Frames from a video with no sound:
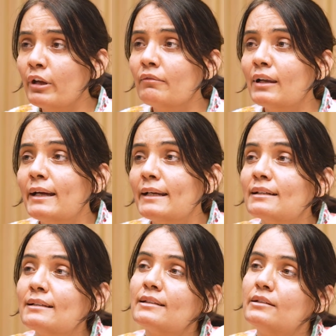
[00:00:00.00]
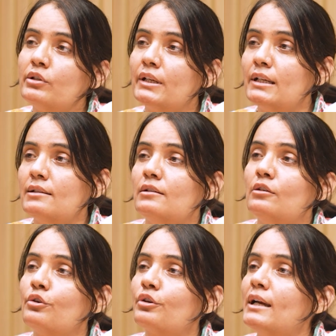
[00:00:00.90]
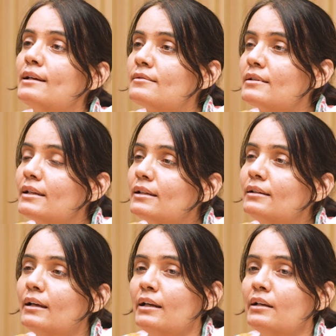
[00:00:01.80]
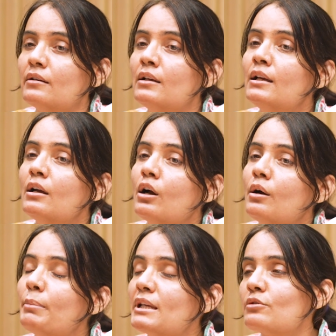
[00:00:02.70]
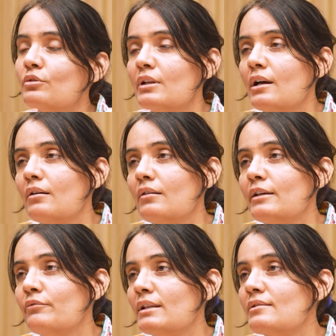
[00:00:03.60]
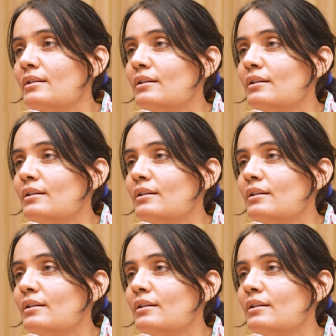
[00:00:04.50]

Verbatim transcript: Wavelight considering it's a long lasting and based on the advanced